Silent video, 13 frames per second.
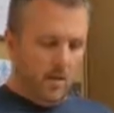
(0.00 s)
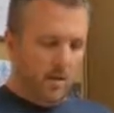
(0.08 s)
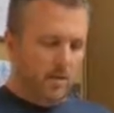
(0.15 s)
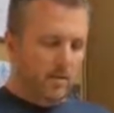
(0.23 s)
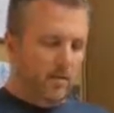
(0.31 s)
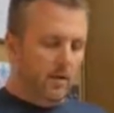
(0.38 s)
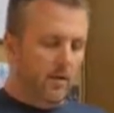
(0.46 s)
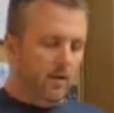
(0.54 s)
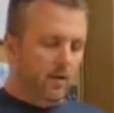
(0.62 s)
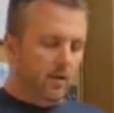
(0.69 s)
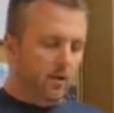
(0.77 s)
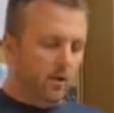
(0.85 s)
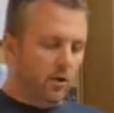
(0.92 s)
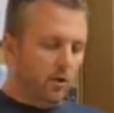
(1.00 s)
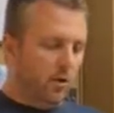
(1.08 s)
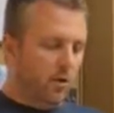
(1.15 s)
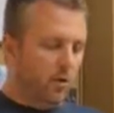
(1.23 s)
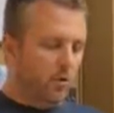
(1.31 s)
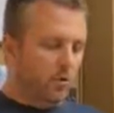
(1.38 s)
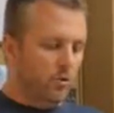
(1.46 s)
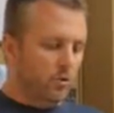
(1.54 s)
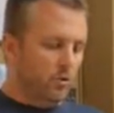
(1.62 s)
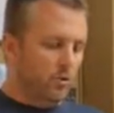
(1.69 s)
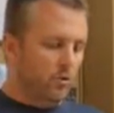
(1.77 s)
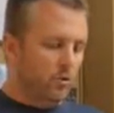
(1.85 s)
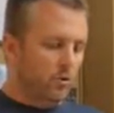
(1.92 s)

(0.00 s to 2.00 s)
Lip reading: and then you're going to go to